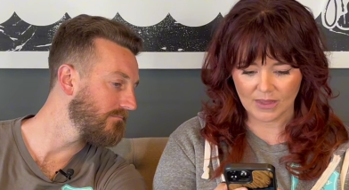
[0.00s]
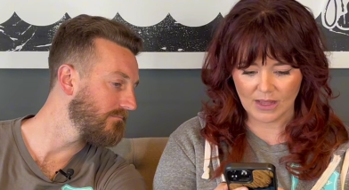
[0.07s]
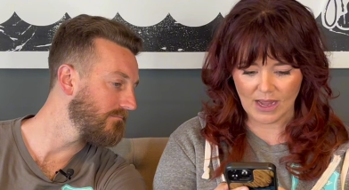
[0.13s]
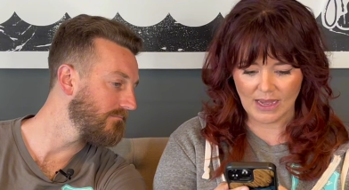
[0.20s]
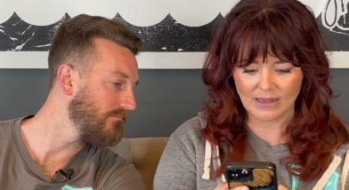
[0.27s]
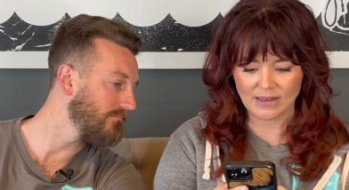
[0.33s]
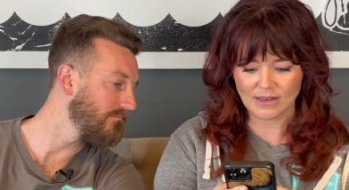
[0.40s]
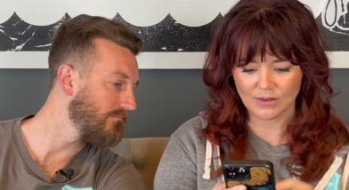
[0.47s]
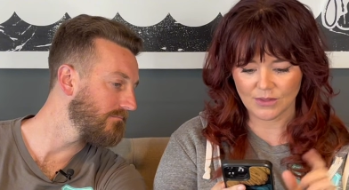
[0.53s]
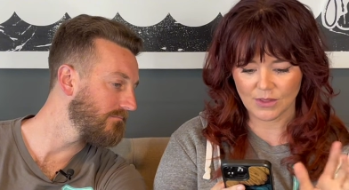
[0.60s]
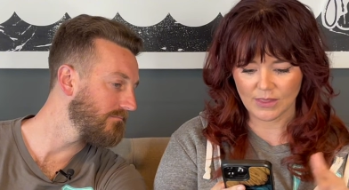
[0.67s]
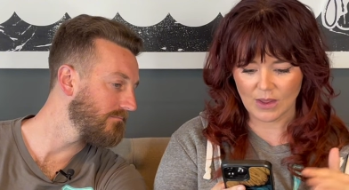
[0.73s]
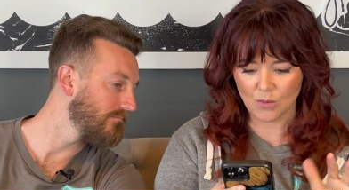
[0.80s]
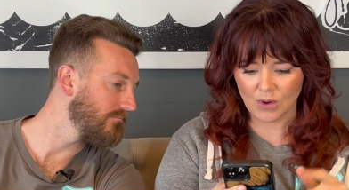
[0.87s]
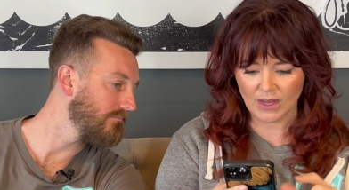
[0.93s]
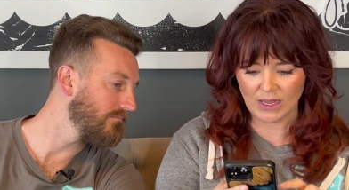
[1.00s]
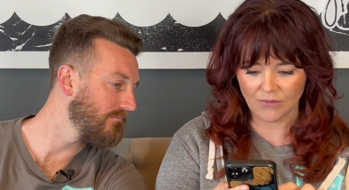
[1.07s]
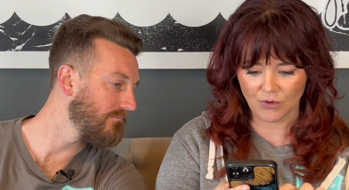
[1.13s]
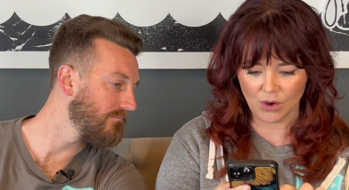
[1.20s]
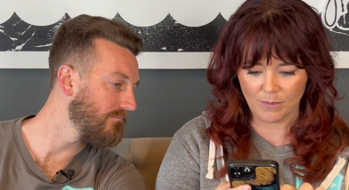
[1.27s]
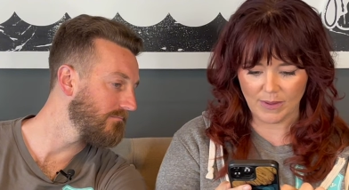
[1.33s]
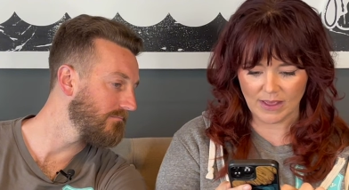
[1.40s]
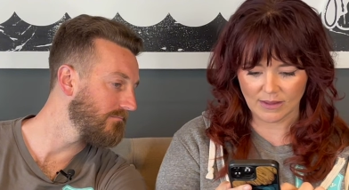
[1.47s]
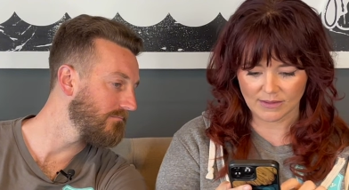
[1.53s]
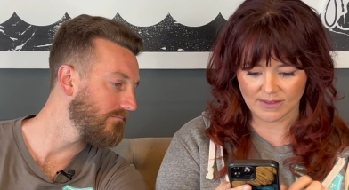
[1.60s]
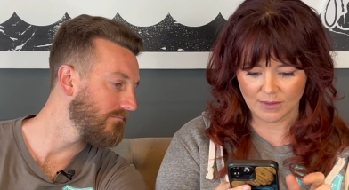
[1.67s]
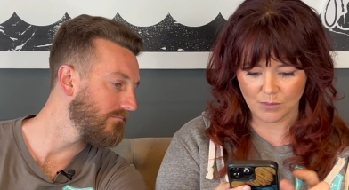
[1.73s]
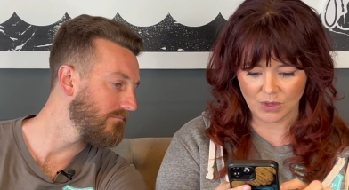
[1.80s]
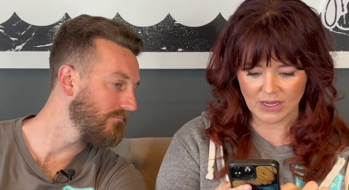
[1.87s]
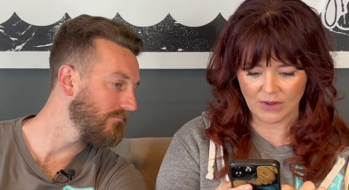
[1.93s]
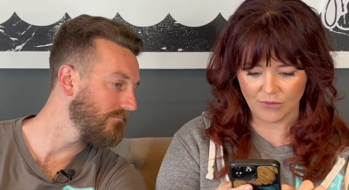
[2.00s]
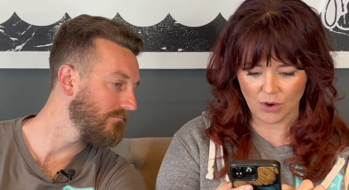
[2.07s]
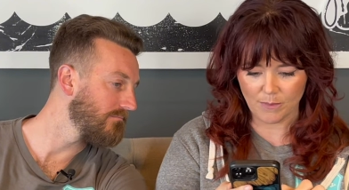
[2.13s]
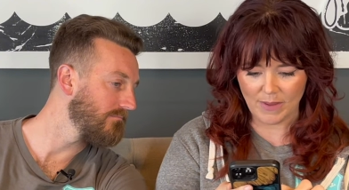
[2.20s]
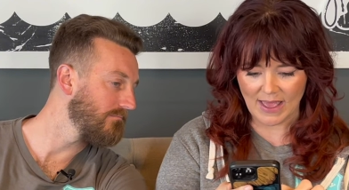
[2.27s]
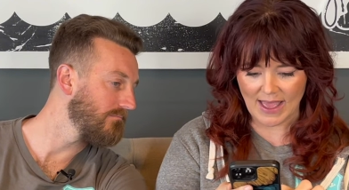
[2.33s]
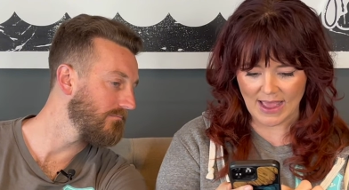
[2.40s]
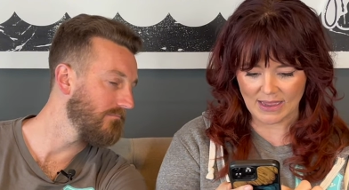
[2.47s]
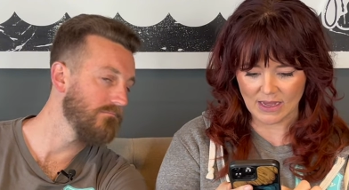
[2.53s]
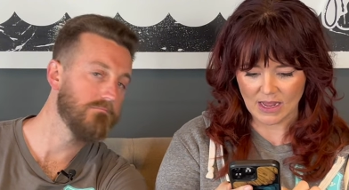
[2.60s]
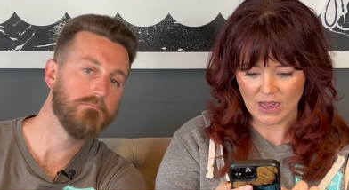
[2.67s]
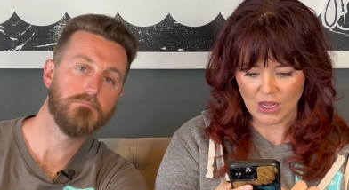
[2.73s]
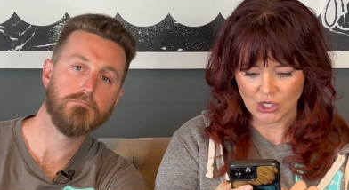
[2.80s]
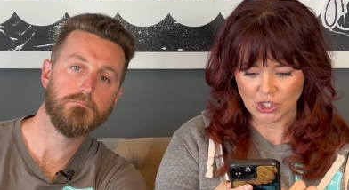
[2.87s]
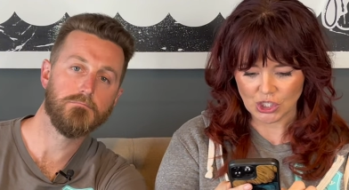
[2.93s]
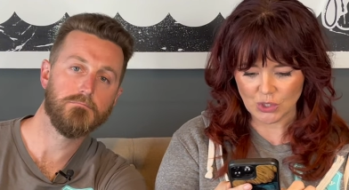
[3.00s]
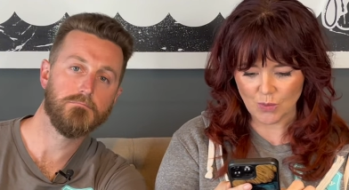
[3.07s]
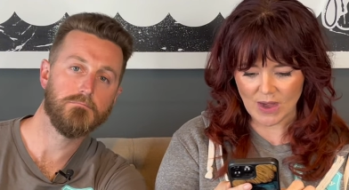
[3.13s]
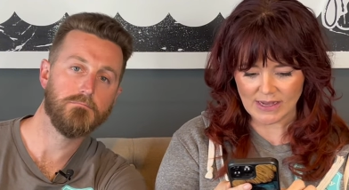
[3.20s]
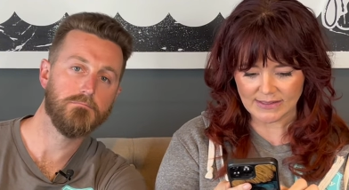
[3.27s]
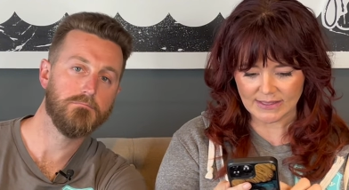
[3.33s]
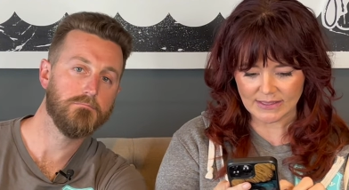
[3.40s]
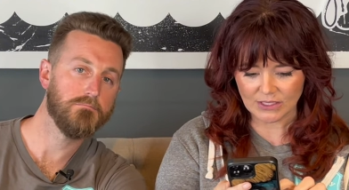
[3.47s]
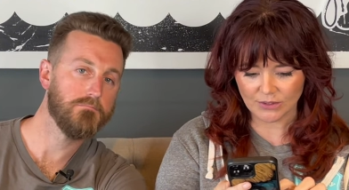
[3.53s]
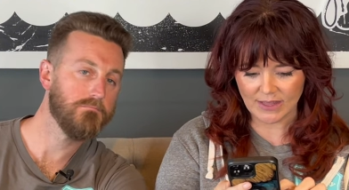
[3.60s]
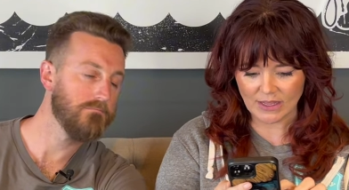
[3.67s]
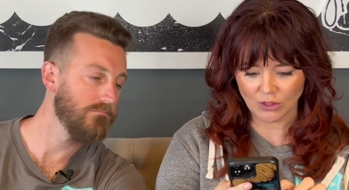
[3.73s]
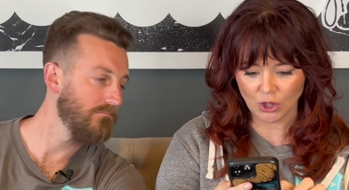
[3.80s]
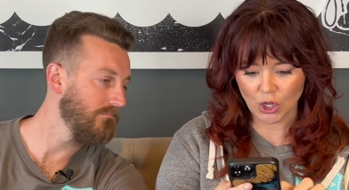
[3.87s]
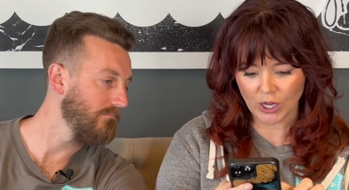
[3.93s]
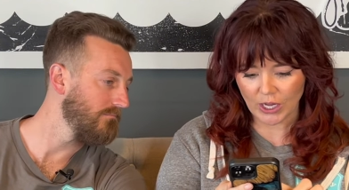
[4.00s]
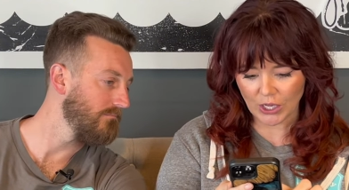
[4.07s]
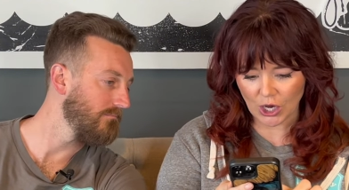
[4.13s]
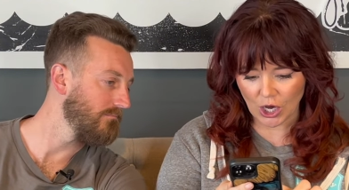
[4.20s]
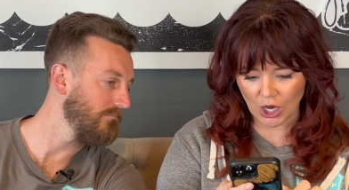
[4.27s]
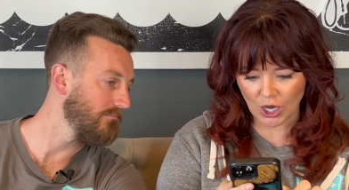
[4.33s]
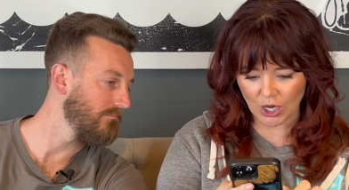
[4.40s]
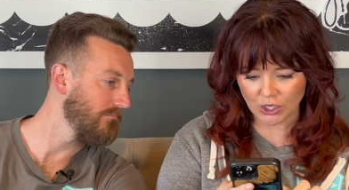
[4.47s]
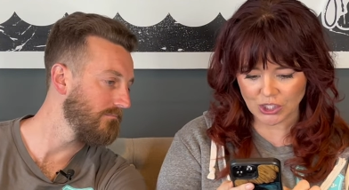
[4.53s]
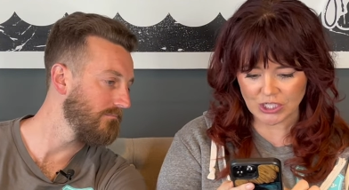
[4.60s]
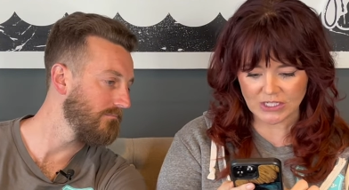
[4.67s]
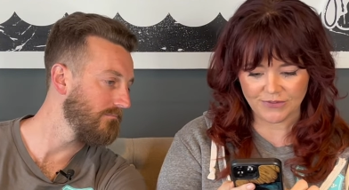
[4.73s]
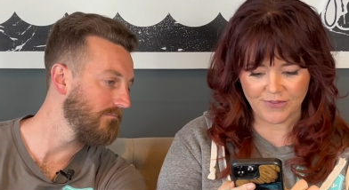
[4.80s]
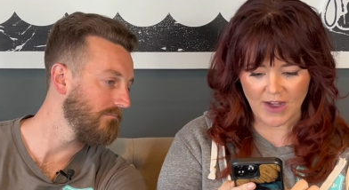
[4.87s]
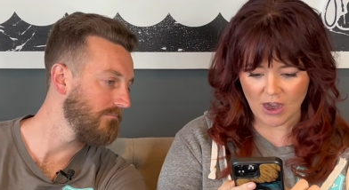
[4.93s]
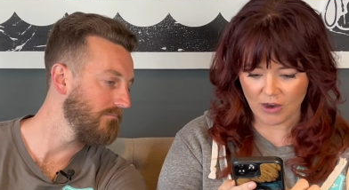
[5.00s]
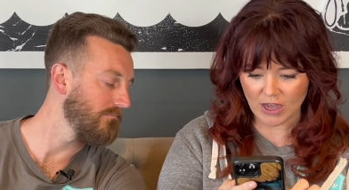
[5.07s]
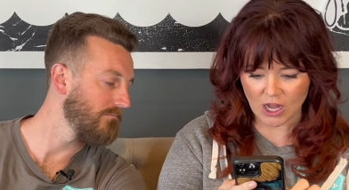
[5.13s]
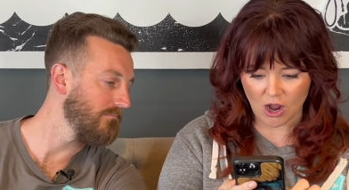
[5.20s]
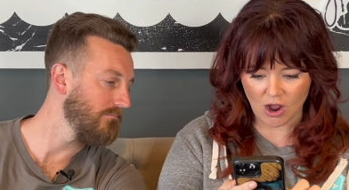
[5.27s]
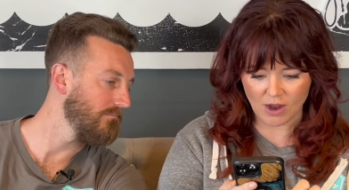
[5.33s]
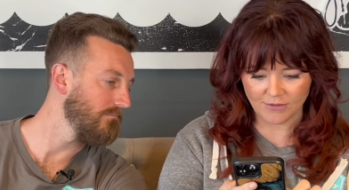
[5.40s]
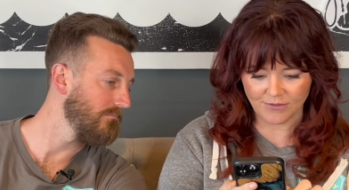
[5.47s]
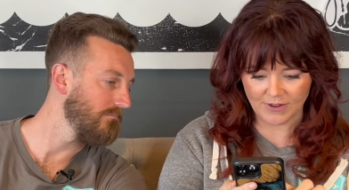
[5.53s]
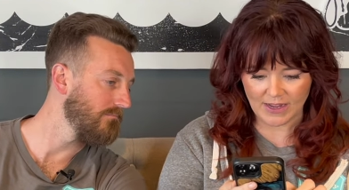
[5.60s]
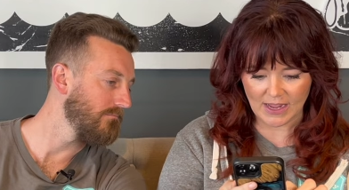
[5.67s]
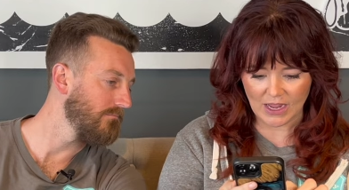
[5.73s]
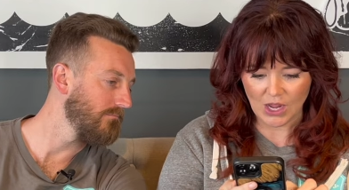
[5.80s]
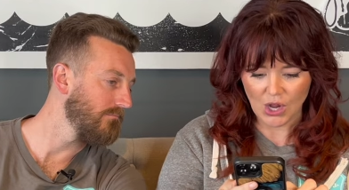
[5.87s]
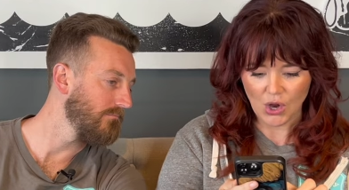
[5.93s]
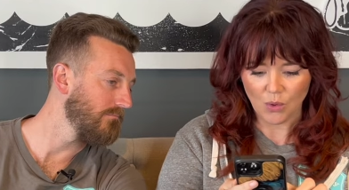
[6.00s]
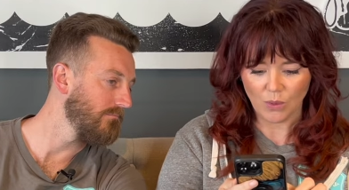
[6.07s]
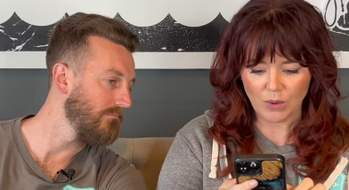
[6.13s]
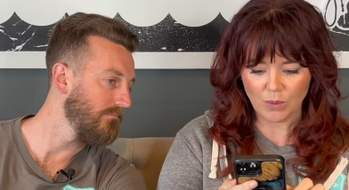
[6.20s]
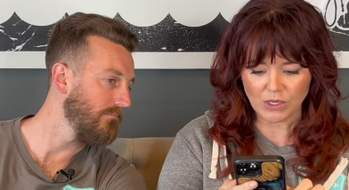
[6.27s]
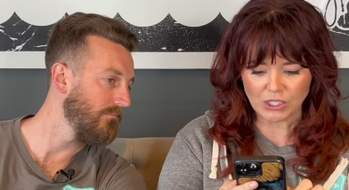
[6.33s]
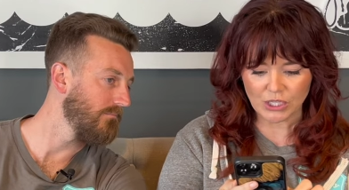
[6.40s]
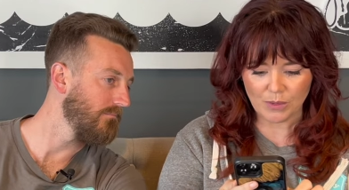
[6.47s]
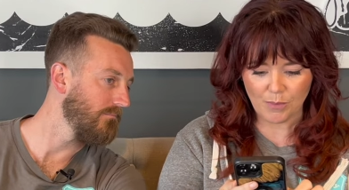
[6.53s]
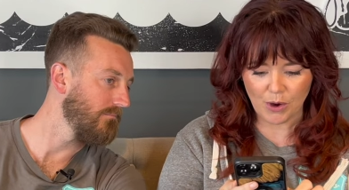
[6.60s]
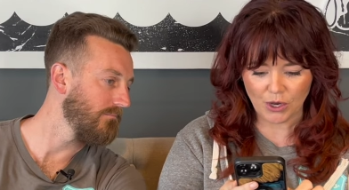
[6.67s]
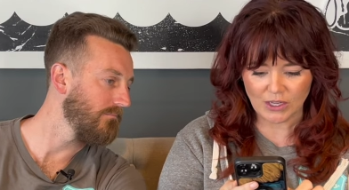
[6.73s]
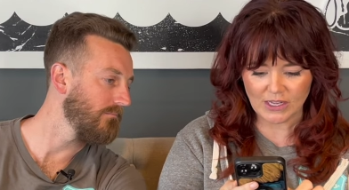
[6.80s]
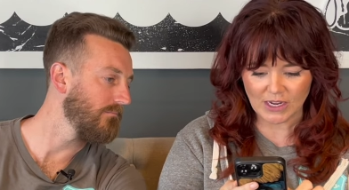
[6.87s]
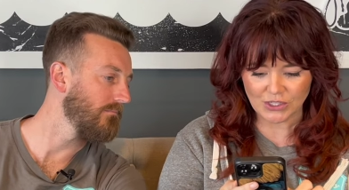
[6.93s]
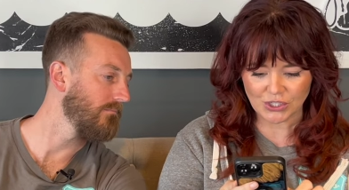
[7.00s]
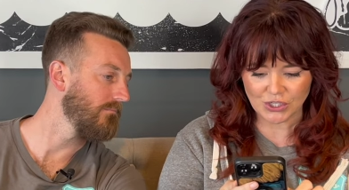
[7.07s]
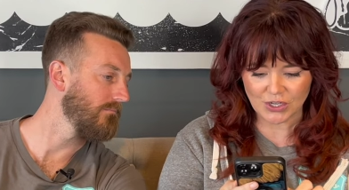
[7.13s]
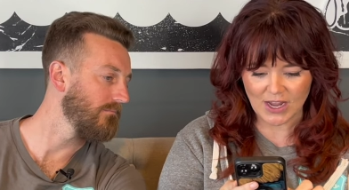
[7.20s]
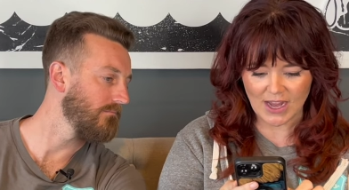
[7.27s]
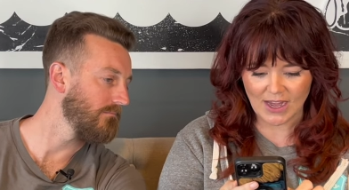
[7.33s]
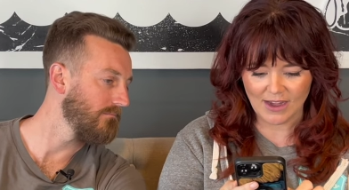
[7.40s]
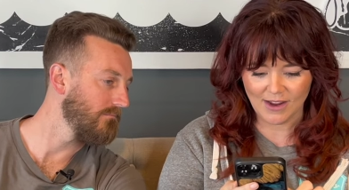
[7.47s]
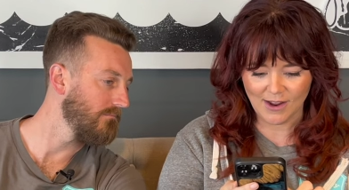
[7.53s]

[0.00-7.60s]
Speaker 1: and they want to give her a someone give her a pat. She waits until they look at her. She's very confident. We went to the park yesterday.